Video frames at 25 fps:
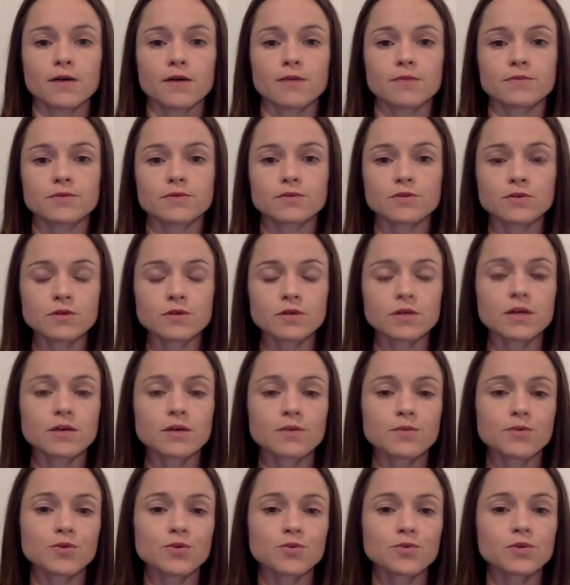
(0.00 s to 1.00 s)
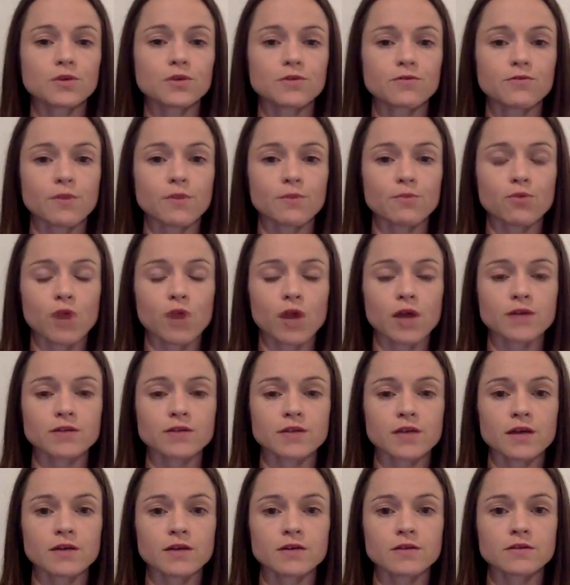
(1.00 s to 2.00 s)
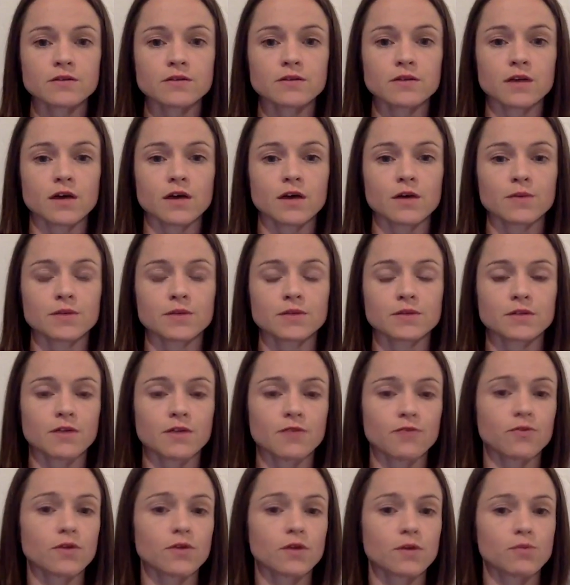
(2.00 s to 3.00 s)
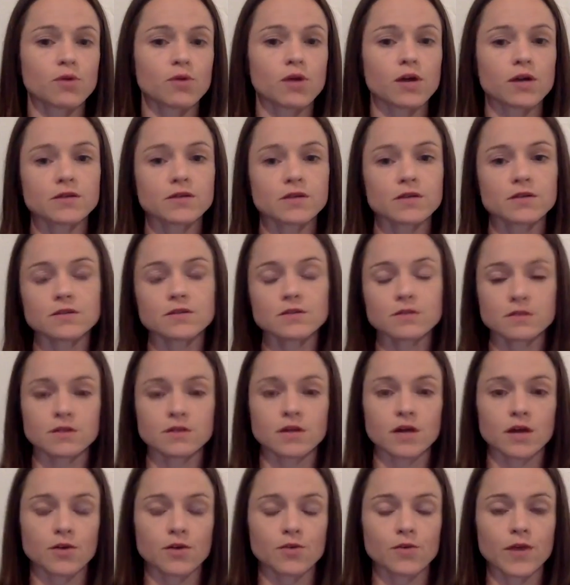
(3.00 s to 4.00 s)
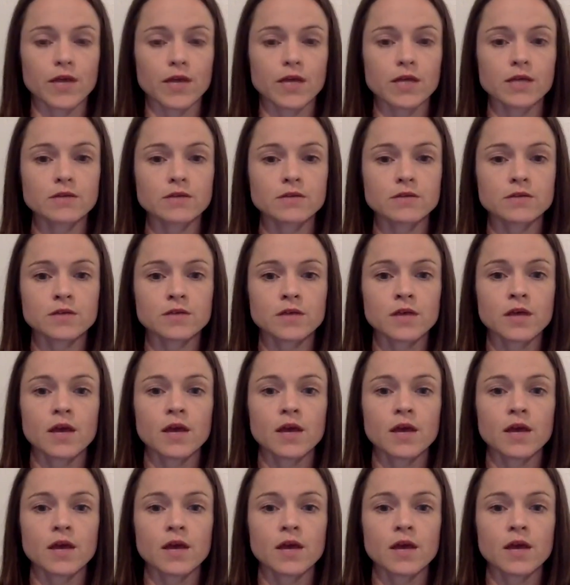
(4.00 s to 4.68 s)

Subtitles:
So it can be a really fun process. It's definitely a process. It's not a race.